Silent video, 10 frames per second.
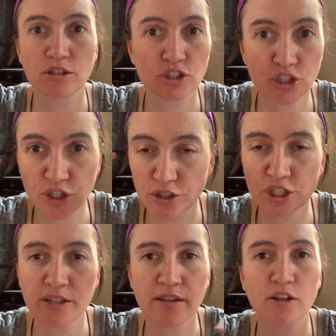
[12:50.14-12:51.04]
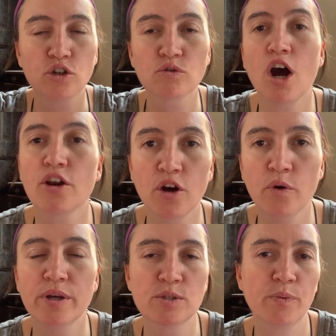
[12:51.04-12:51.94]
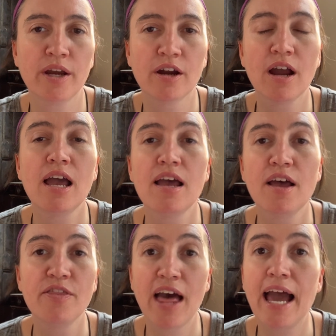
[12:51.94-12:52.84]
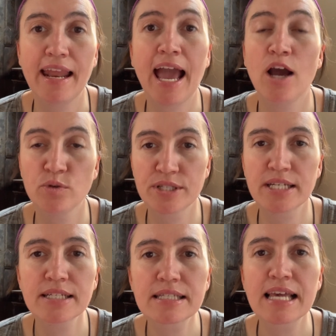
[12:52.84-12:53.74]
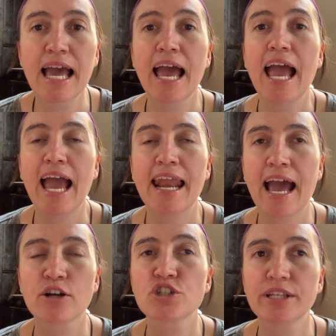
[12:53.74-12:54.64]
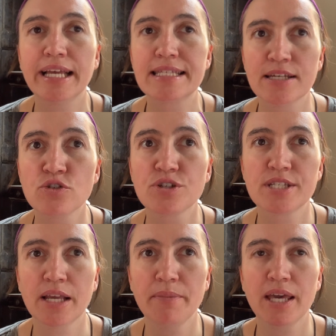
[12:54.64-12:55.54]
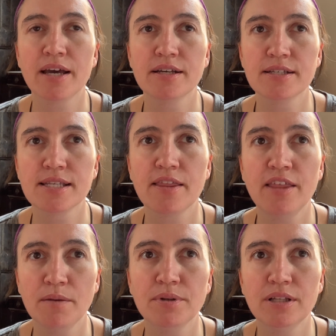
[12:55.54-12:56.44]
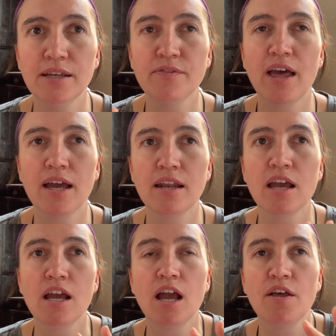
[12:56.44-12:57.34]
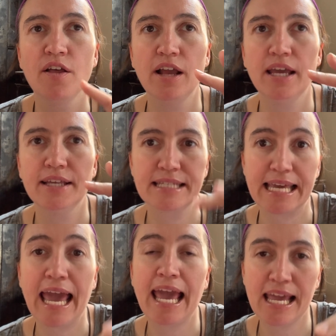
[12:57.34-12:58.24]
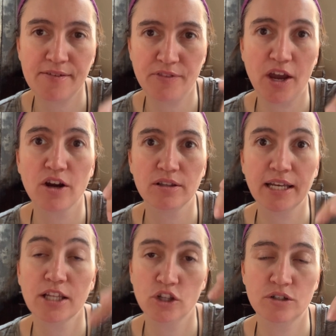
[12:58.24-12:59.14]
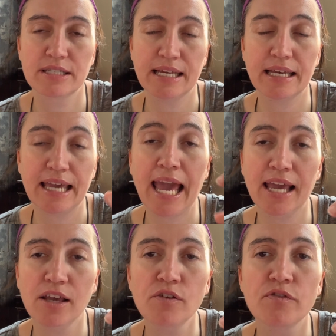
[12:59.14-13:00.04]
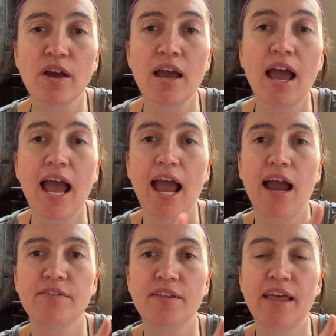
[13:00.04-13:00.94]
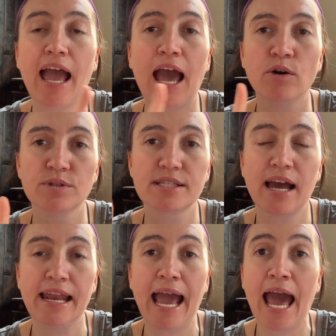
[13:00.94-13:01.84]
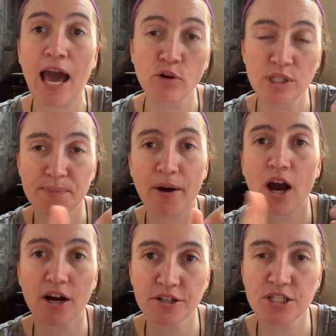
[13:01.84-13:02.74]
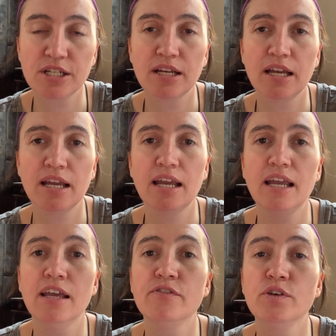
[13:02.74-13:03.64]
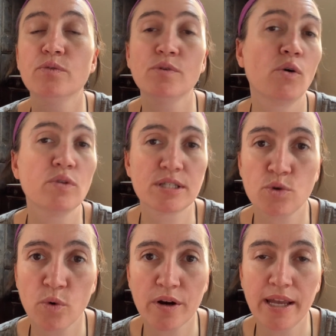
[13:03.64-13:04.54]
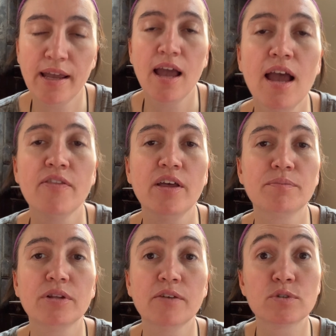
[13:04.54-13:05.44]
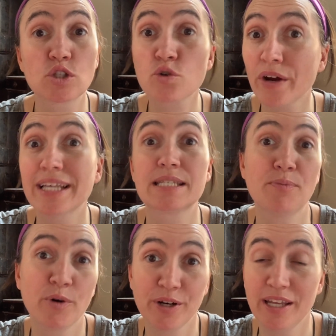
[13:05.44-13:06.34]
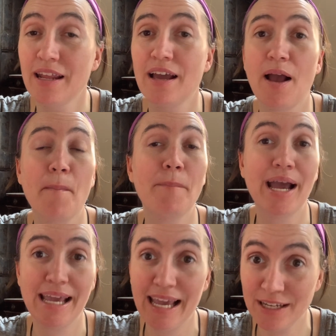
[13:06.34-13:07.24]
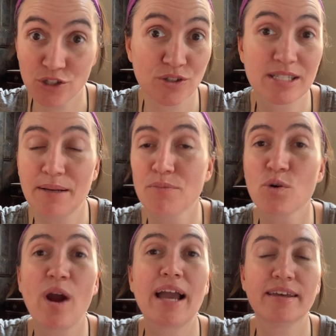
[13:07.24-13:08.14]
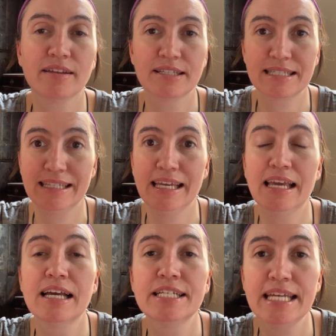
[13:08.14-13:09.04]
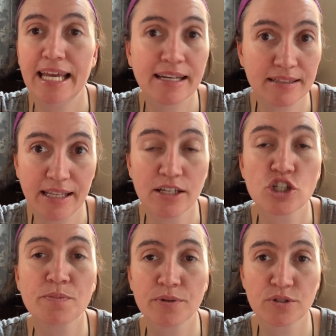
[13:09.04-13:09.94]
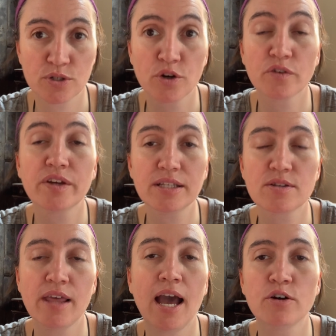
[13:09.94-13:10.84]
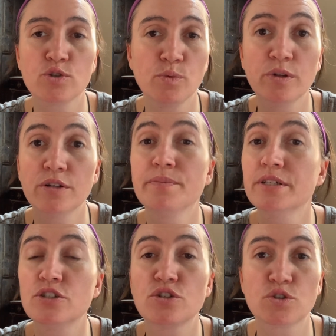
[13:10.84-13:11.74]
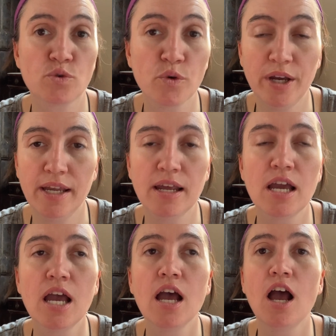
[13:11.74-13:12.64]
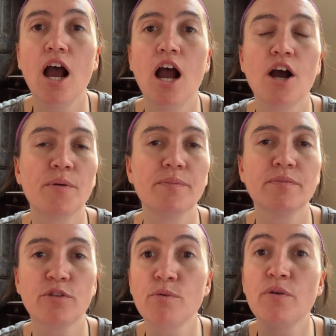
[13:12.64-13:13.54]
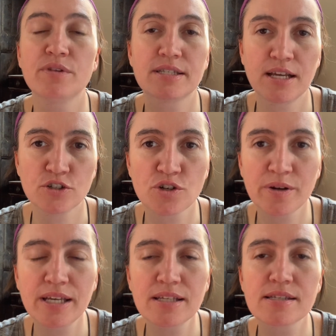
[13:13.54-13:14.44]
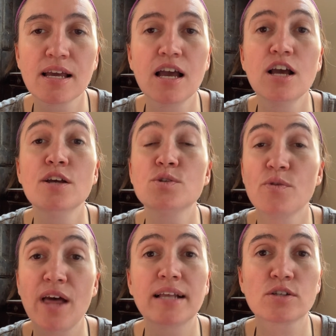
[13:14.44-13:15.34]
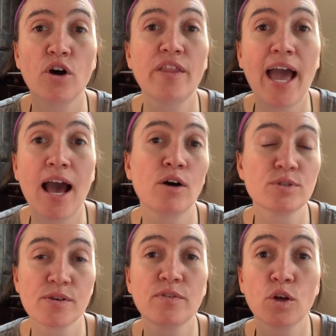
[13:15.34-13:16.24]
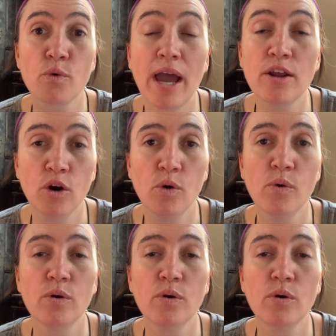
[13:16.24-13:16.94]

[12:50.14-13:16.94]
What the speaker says: church, and then the grotto is where that house is. And actually it's interesting because they believe that it's a cave there, like it looks like a cave. And then the outside house part, if you know the story, they believe was transported by angels, like miraculously, to Italy to preserve it so the house wouldn't have been destroyed throughout the centuries. So that's called the House of Loreto,